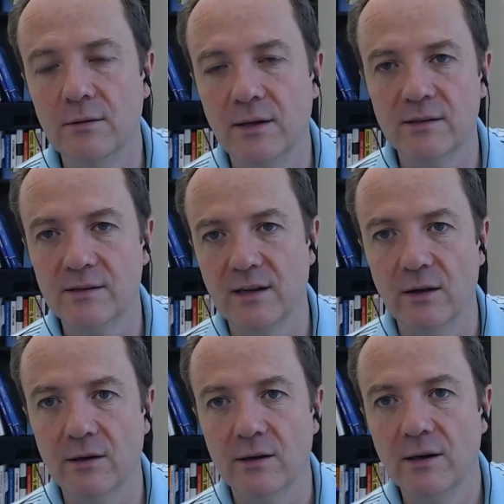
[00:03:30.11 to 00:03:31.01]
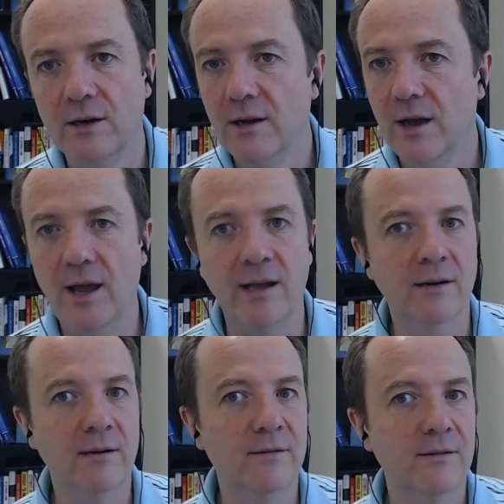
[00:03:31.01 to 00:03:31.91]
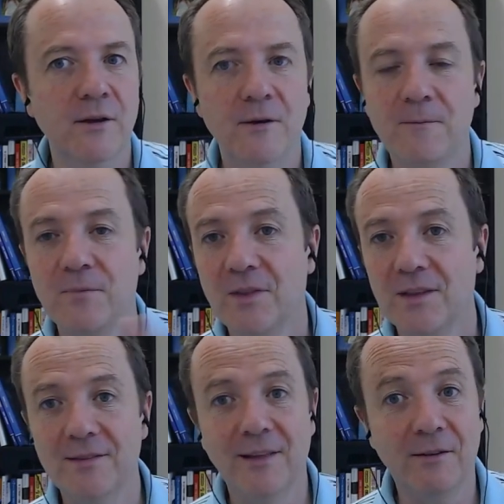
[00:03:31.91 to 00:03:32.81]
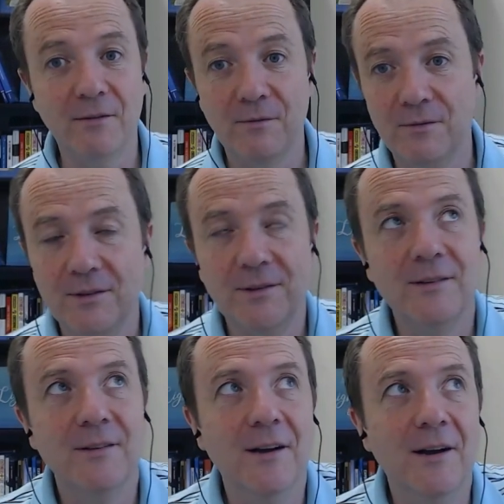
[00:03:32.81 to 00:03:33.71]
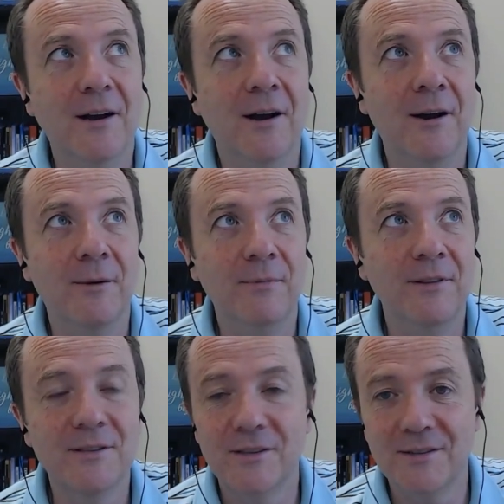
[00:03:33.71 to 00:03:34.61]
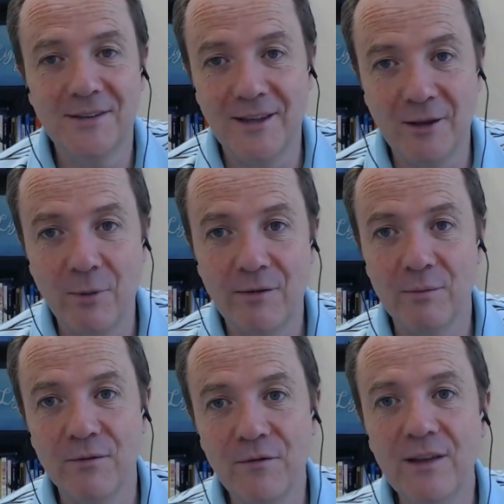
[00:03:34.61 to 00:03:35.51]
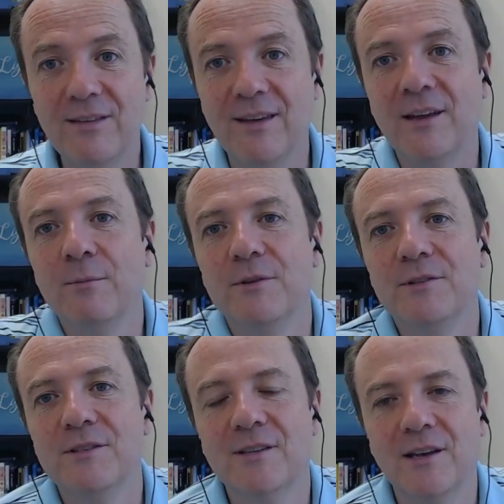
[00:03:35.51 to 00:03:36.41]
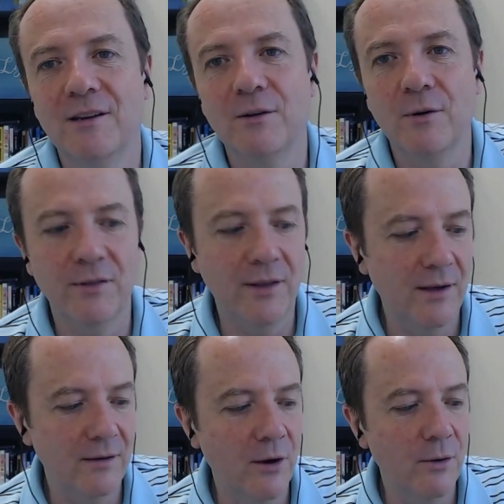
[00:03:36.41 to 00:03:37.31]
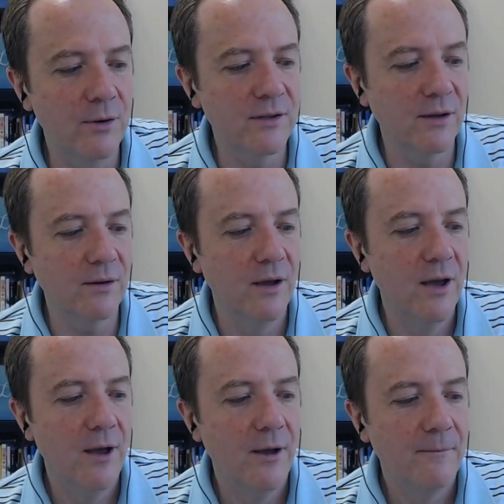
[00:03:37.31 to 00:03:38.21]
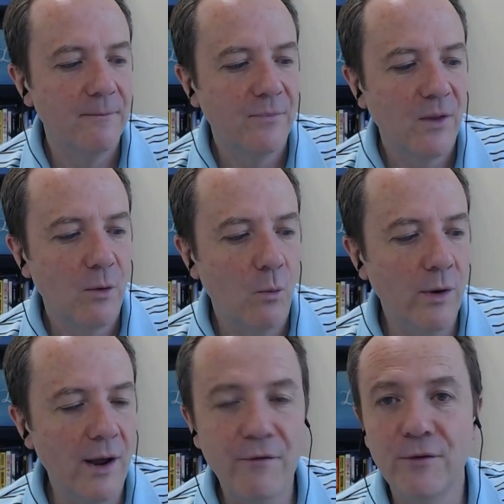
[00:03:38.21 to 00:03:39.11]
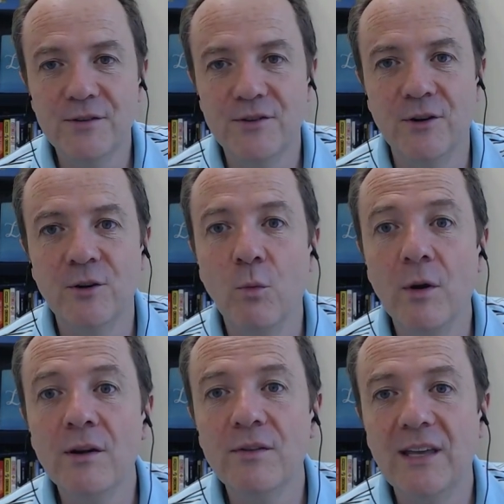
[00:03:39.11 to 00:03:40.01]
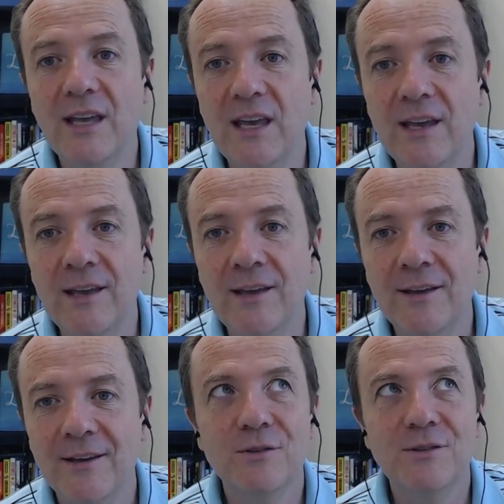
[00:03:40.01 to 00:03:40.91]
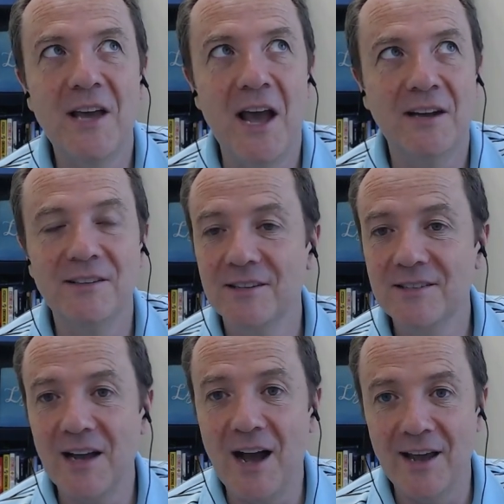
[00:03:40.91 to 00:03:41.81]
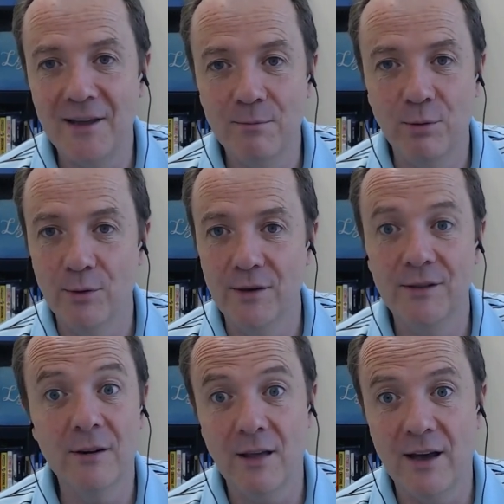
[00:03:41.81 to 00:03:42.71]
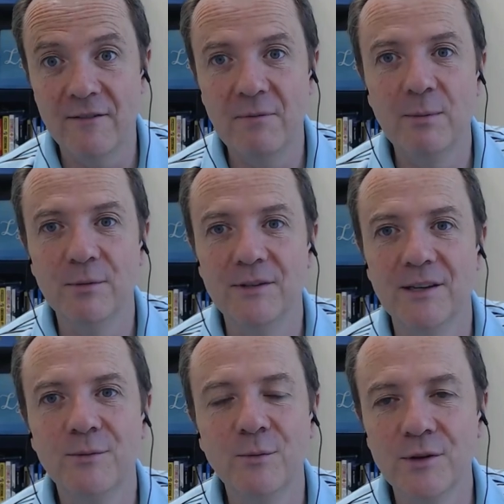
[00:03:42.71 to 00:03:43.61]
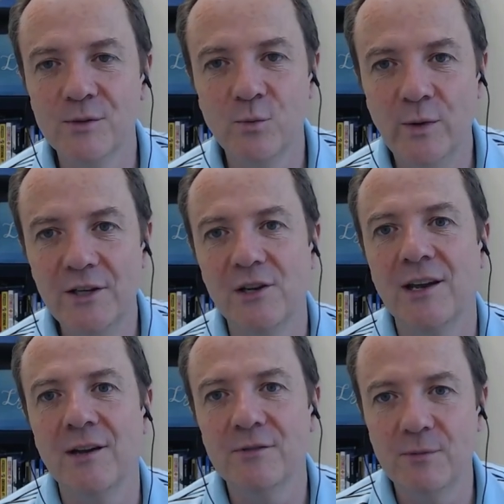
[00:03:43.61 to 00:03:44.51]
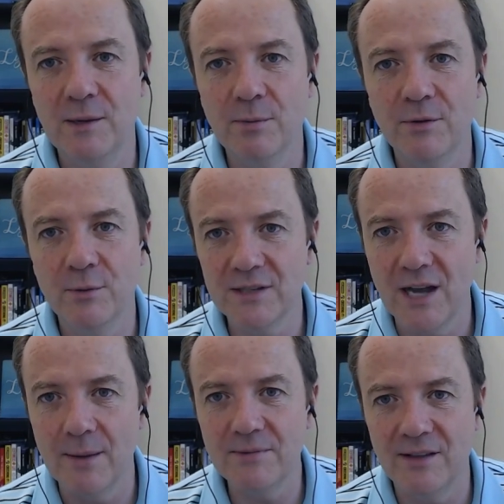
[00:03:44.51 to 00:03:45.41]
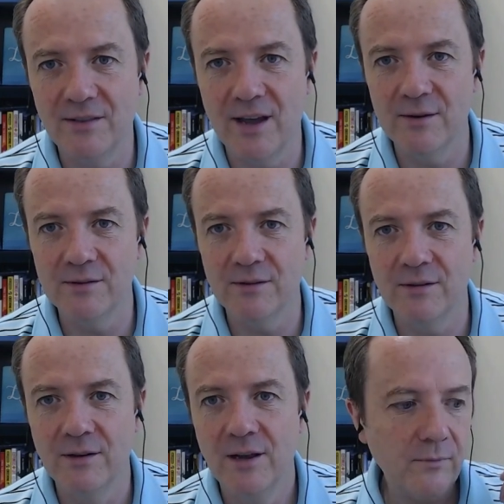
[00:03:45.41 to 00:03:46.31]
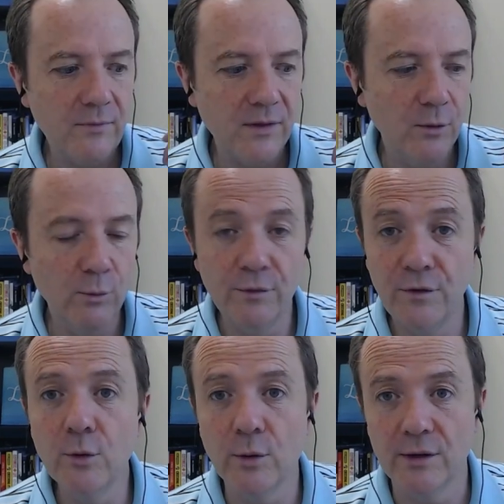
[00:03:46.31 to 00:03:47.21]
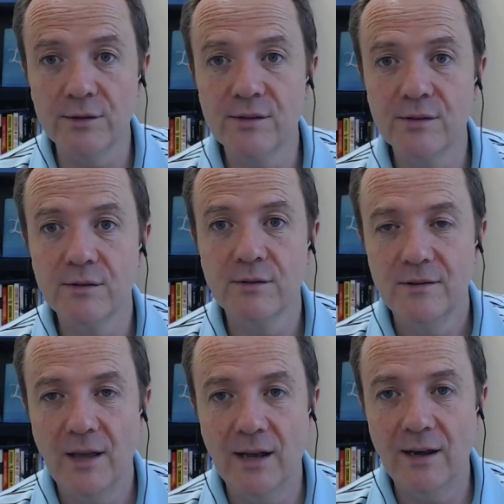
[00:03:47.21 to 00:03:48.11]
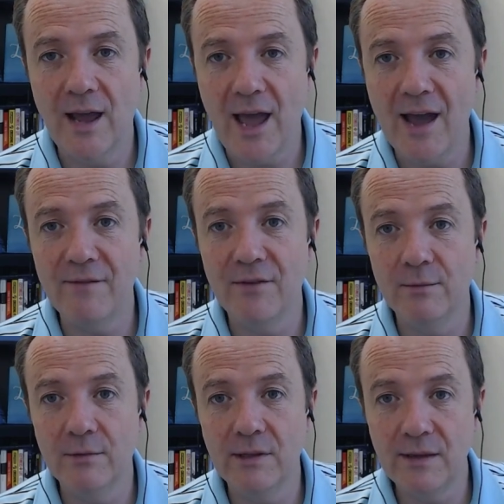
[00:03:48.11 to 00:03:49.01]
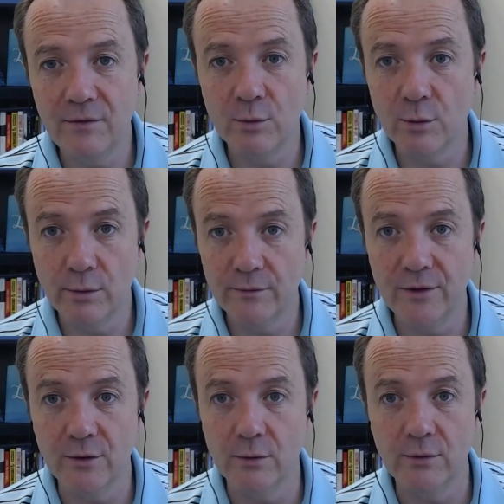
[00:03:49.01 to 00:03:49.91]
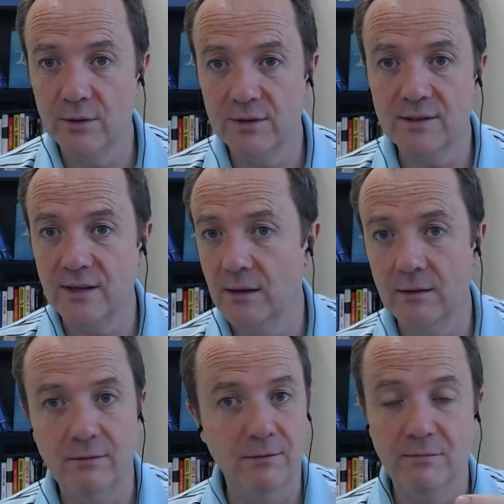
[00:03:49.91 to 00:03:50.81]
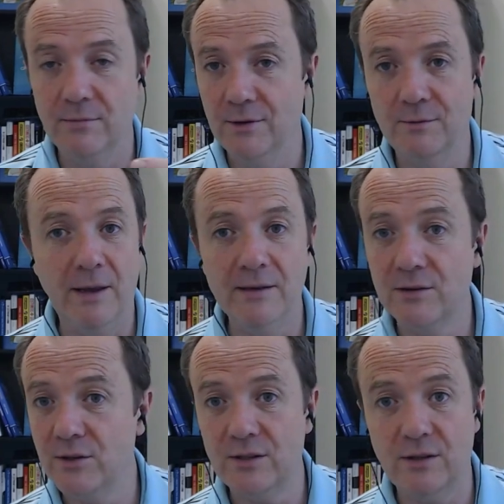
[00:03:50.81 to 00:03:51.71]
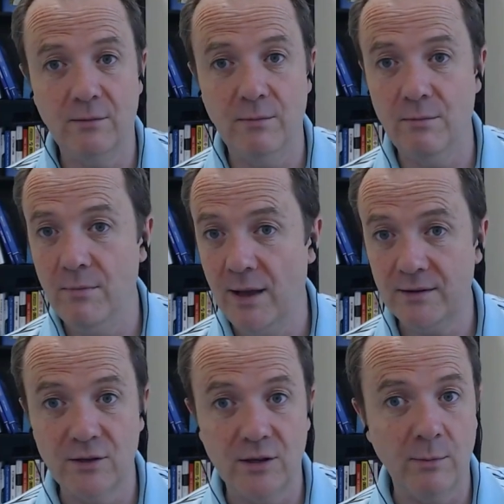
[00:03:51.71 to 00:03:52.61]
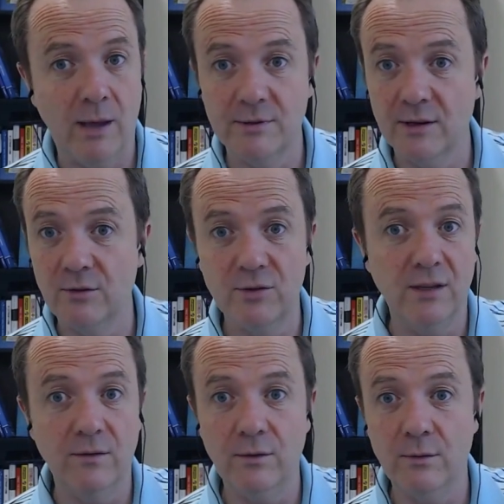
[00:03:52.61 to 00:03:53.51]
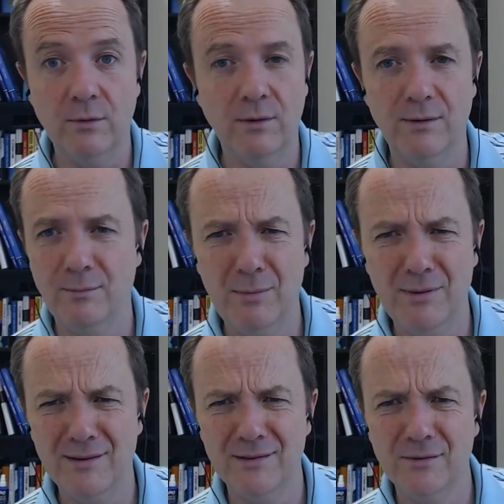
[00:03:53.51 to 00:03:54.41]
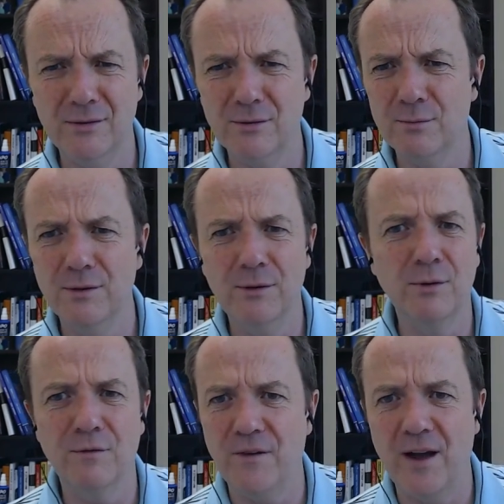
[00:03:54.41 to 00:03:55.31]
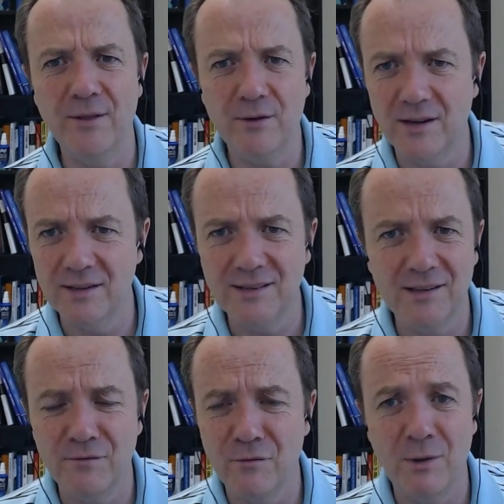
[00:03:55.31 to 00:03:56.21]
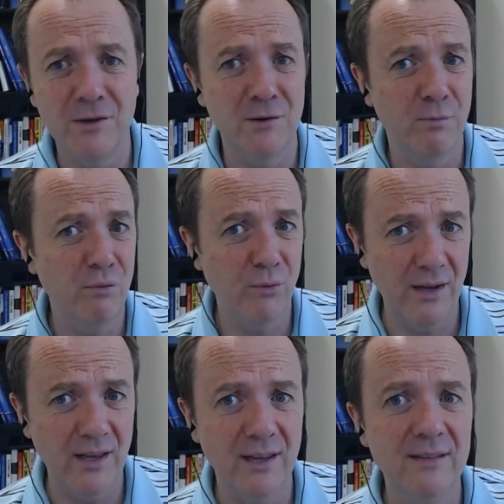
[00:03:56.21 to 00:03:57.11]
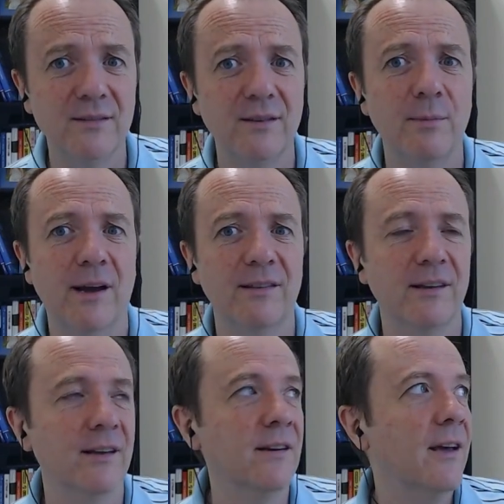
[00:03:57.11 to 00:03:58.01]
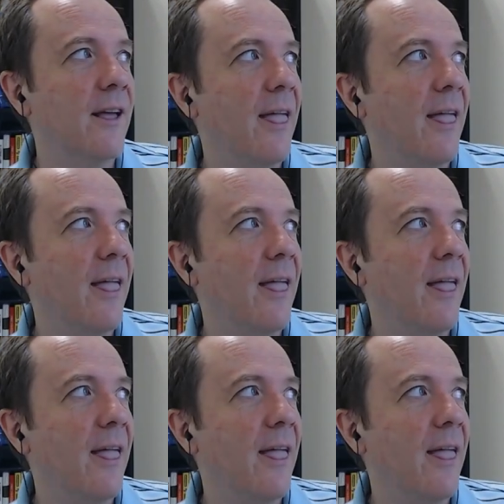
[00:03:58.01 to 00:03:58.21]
as a seller, and like. Um, and this is getting away from the fee thing, but just to kind of go on that note is like, when I first started, one of the key tactics I employed that a lot of people did was reaching out to people that were top ten thousand reviewers and have them leave you a review. You could send, basically just message them. Amazon used to give you, maybe they still mm-hmm. do, but you could find their contact information pretty easily back then.